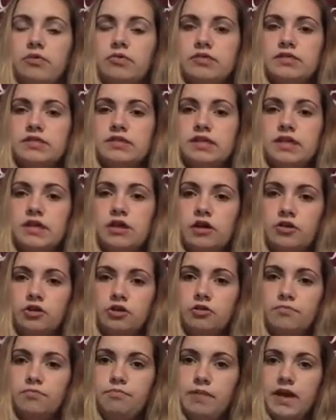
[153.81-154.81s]
were sitting on
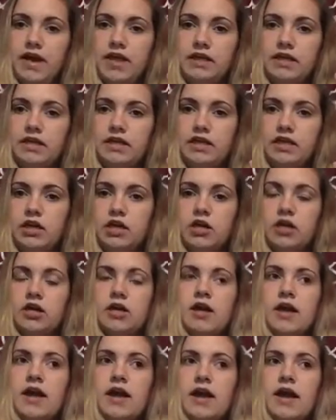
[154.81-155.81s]
her bed
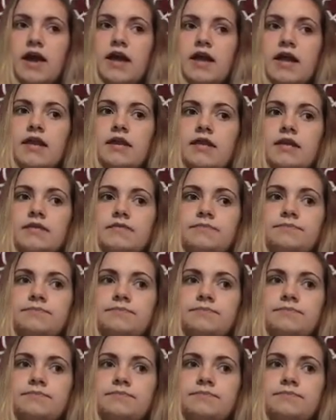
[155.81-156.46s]
here, and